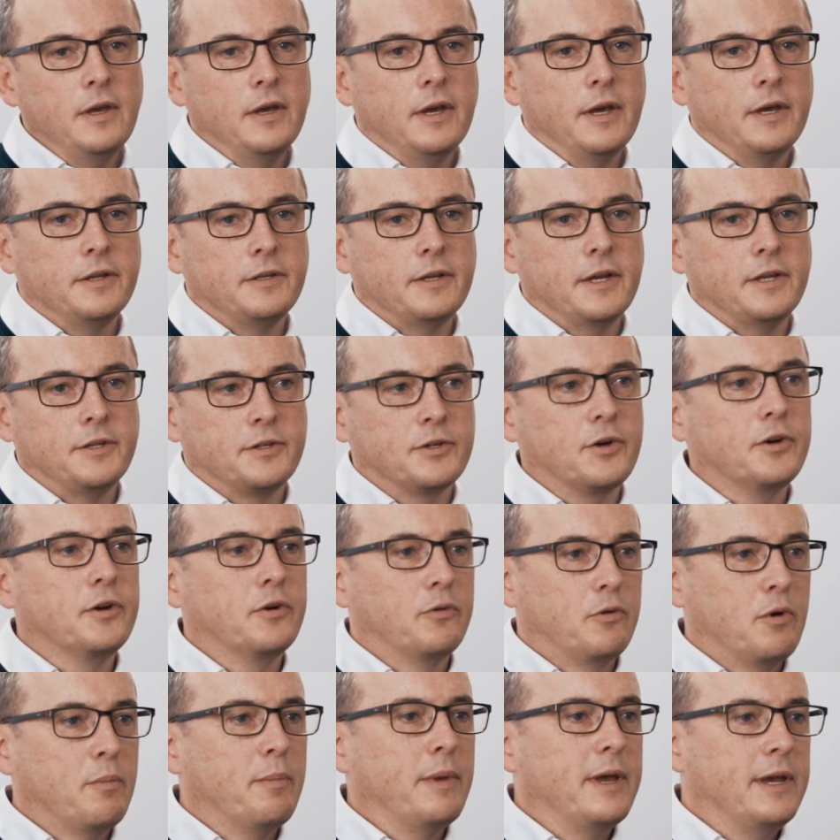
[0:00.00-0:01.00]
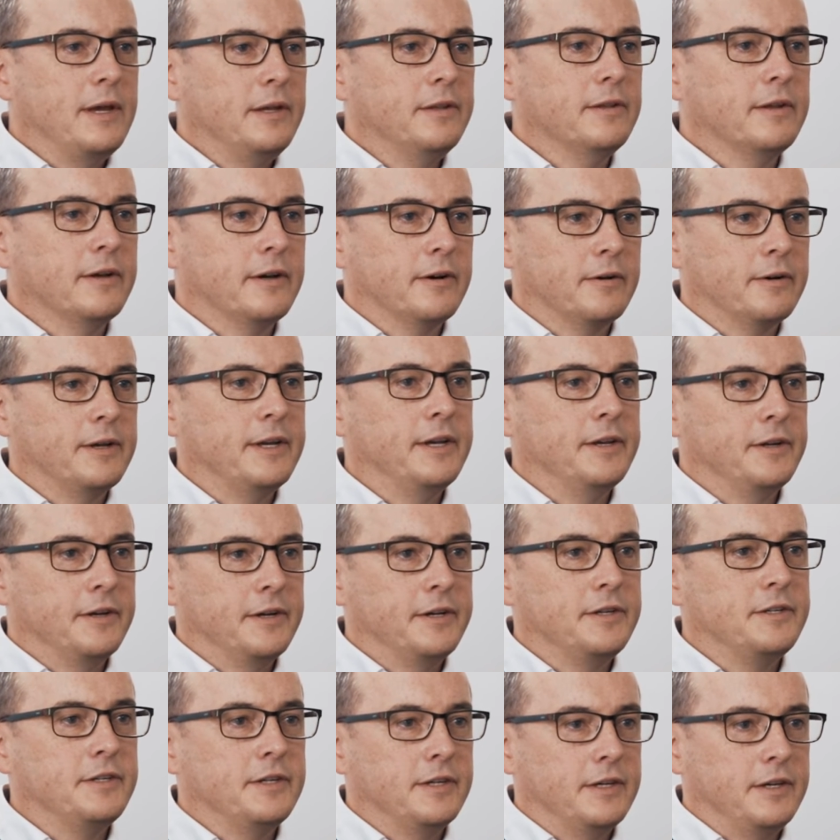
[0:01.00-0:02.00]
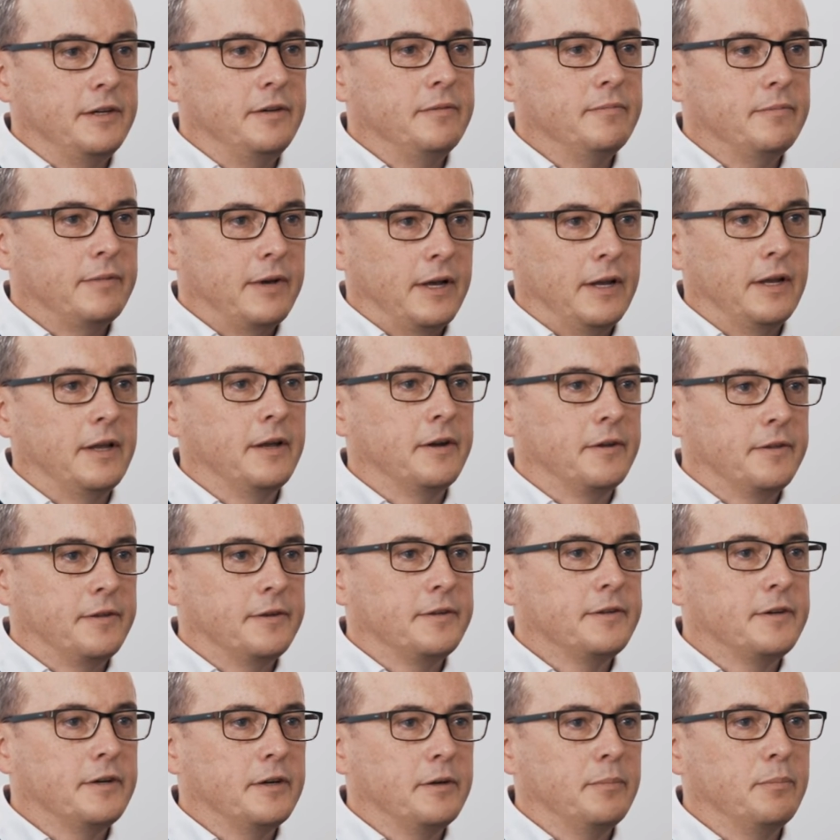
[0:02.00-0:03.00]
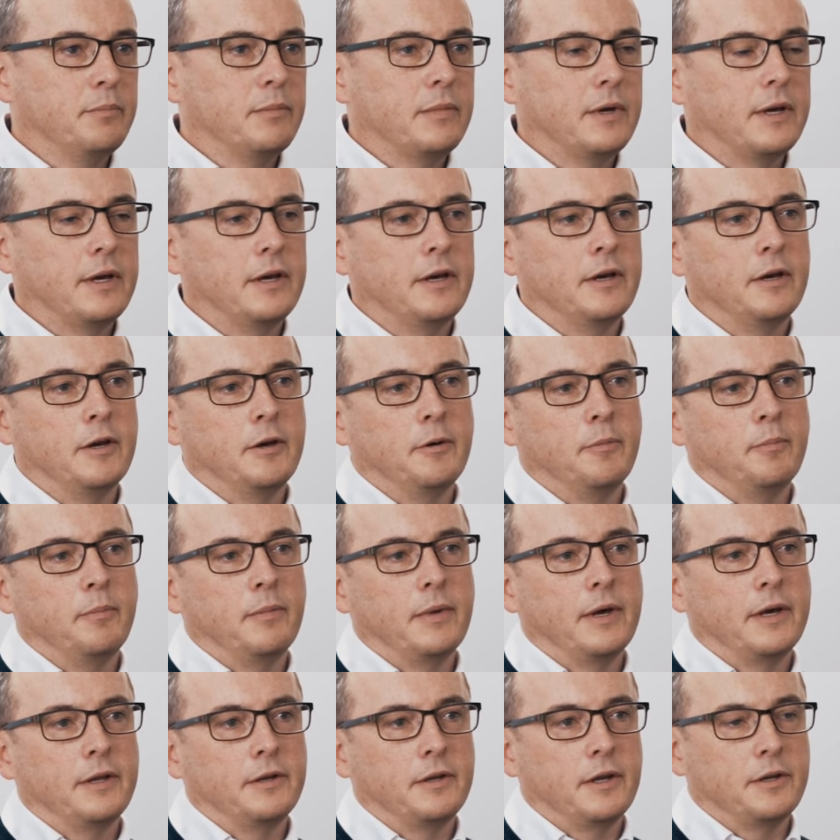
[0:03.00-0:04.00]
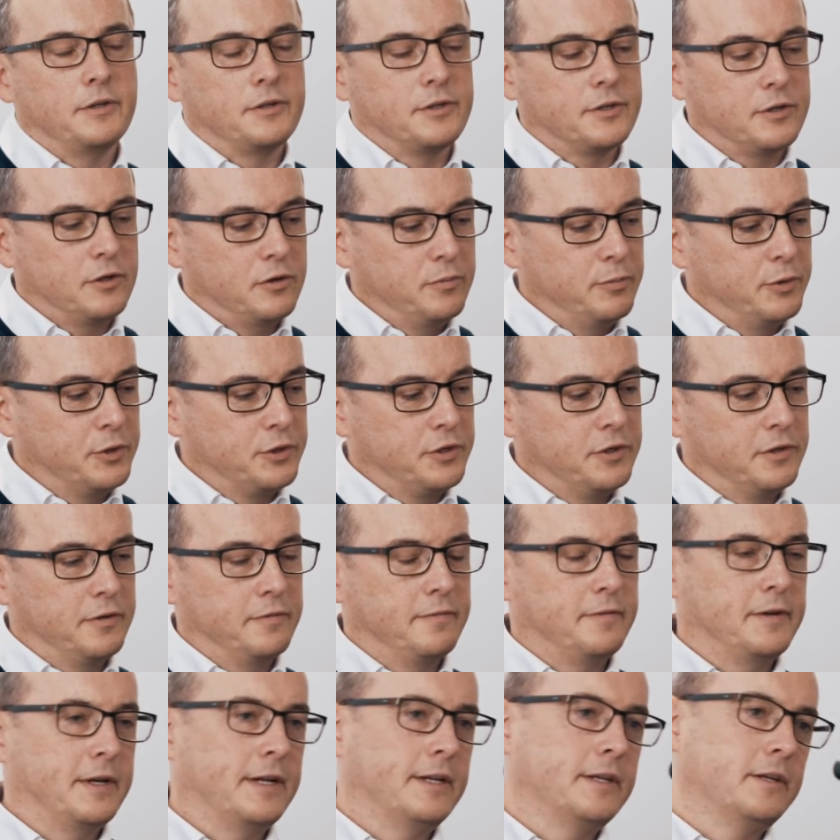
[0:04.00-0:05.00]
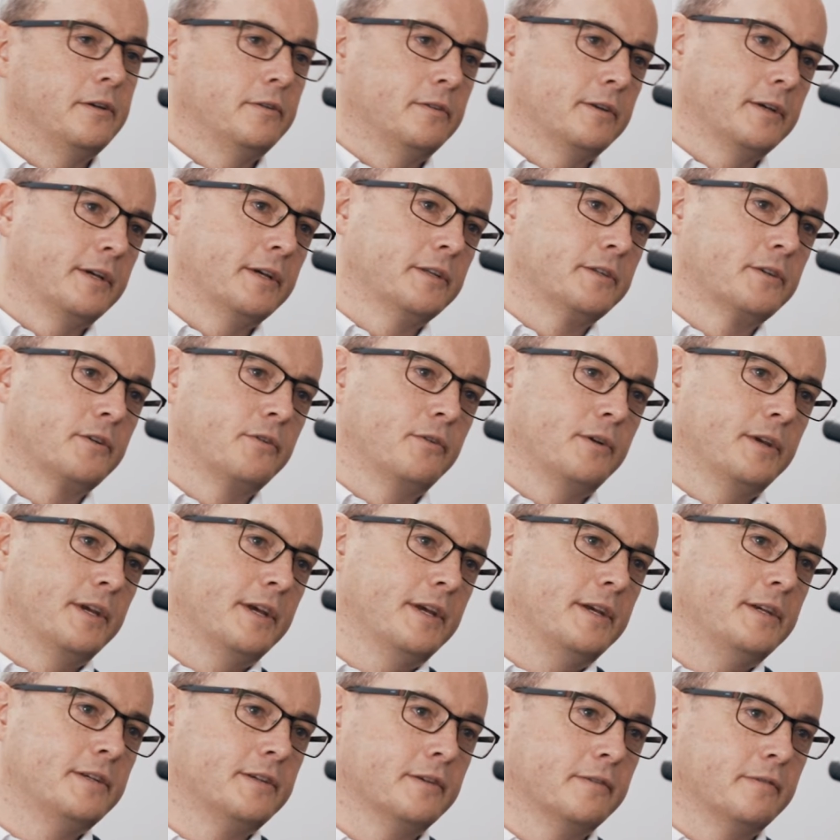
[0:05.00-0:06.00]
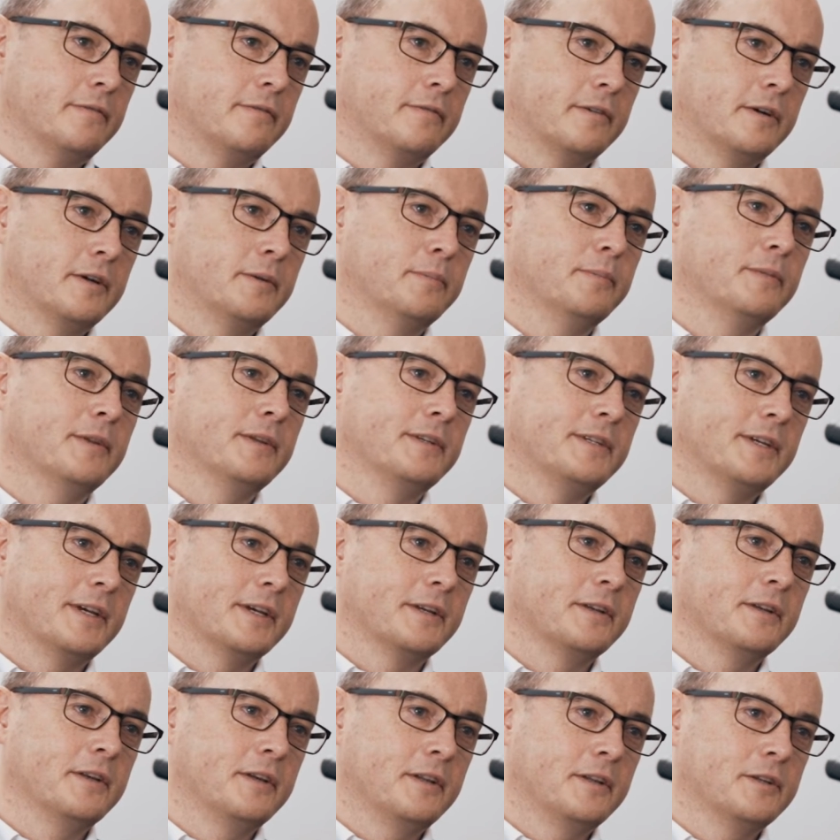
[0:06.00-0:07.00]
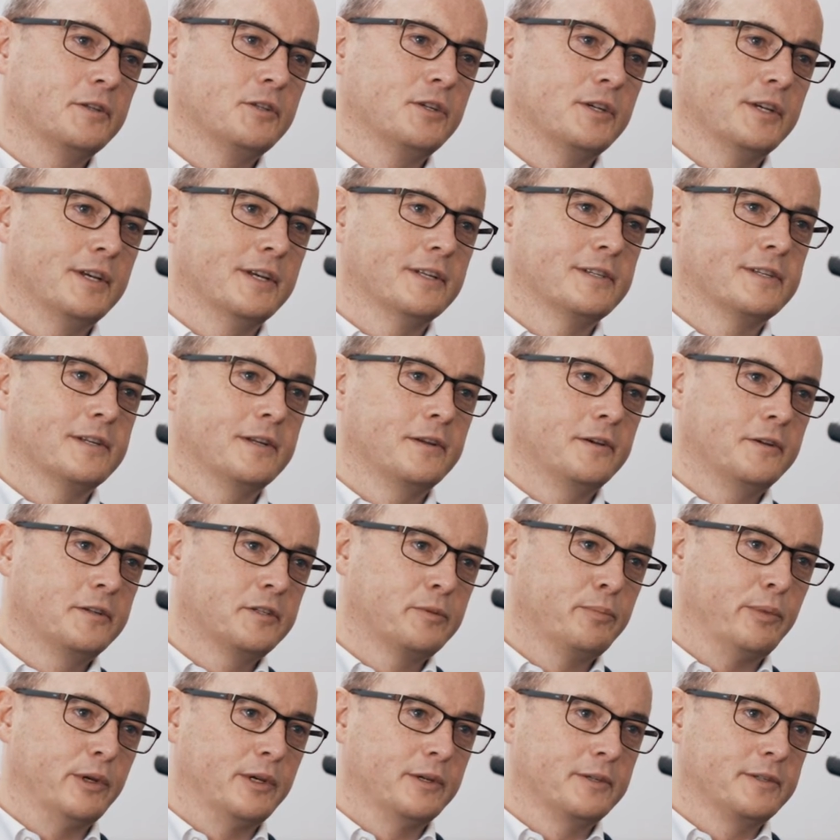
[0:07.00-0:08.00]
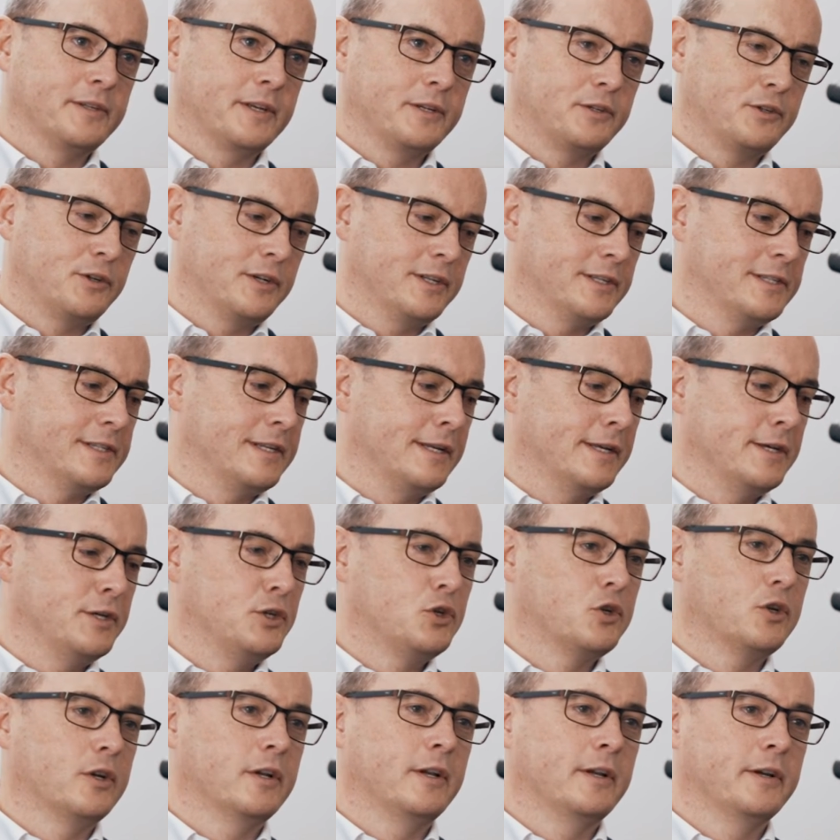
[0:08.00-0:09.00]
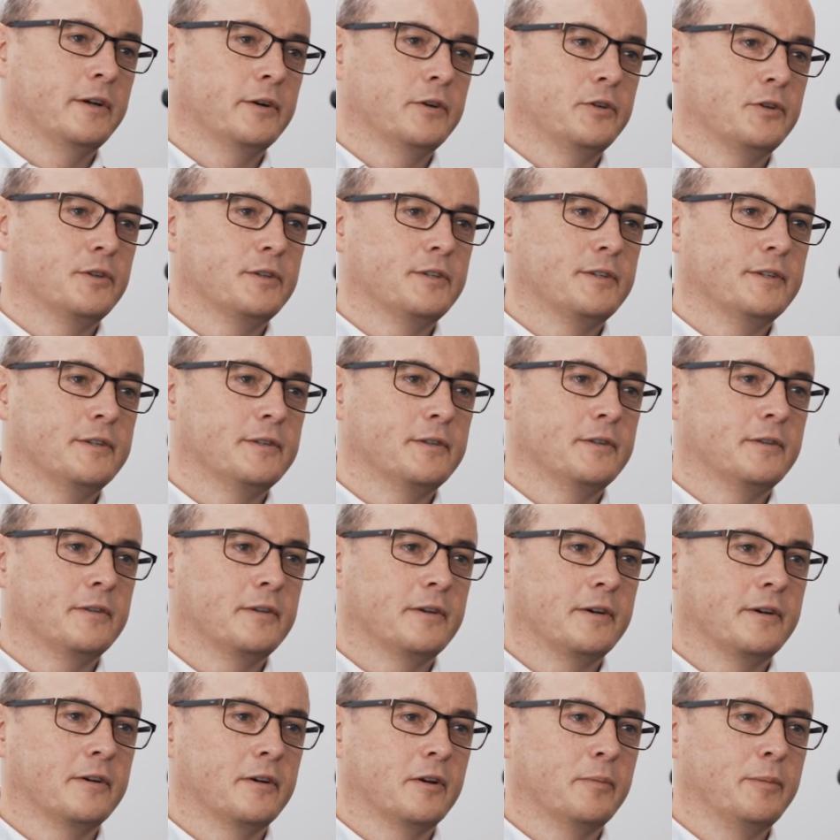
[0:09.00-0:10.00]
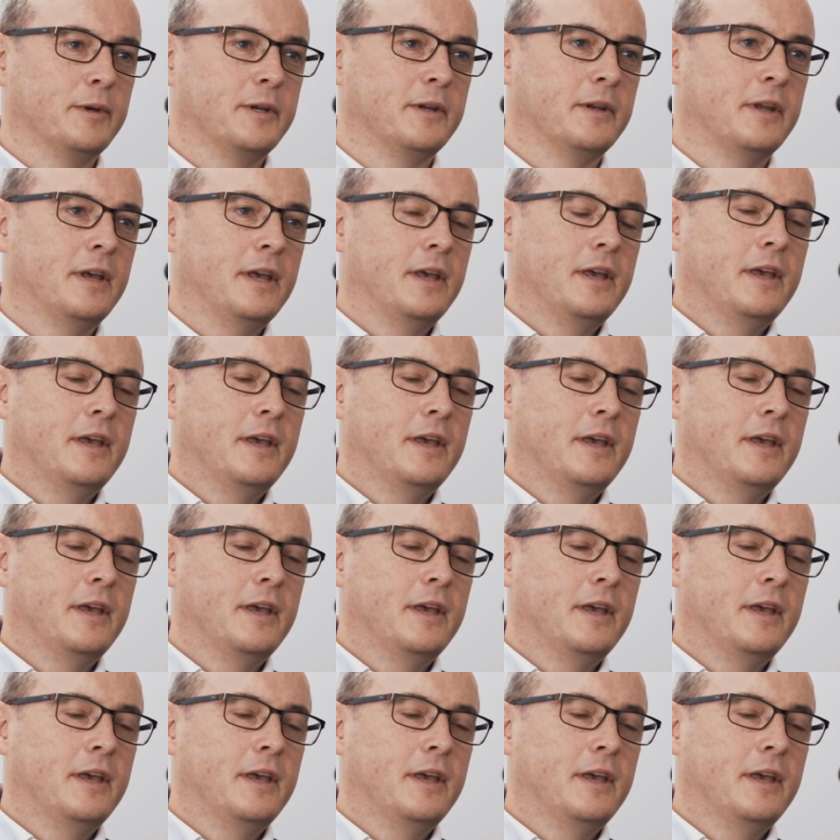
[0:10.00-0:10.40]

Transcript: it's going to remain there in IT a lot of the time. And so much of the value that gets created from the technology gets lost because that translation layer just isn't there. I mean,